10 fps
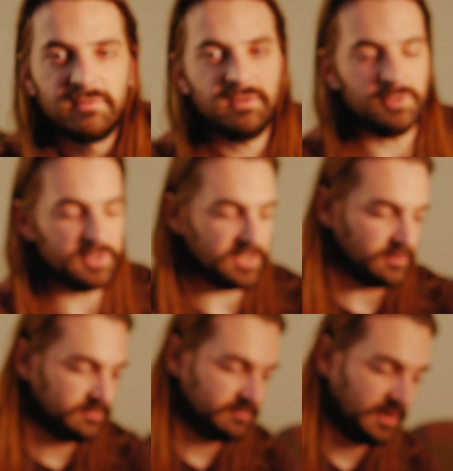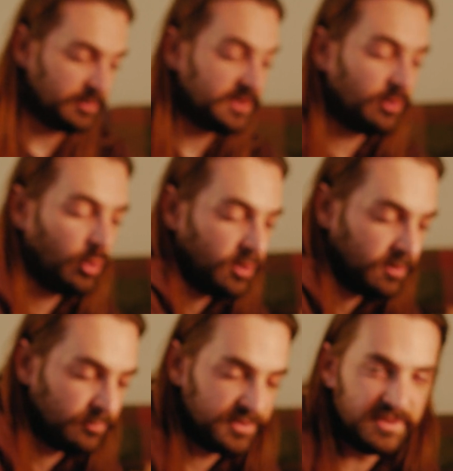There we go. Now we can
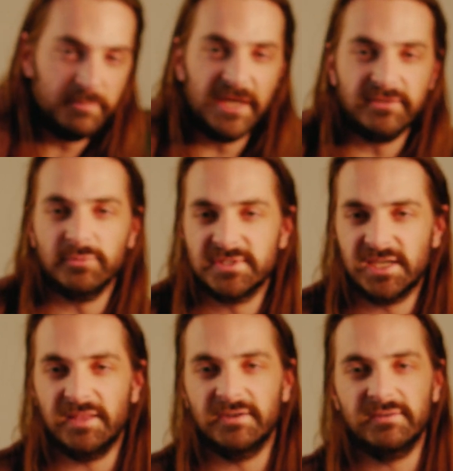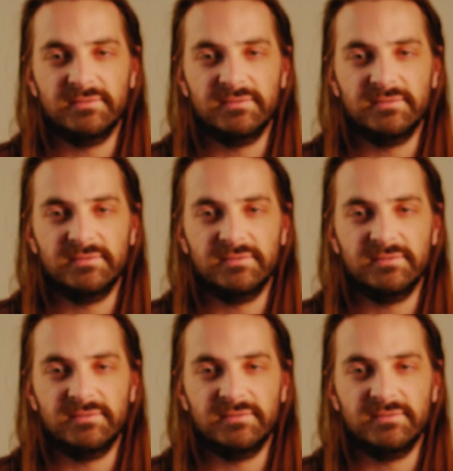all read the manual together.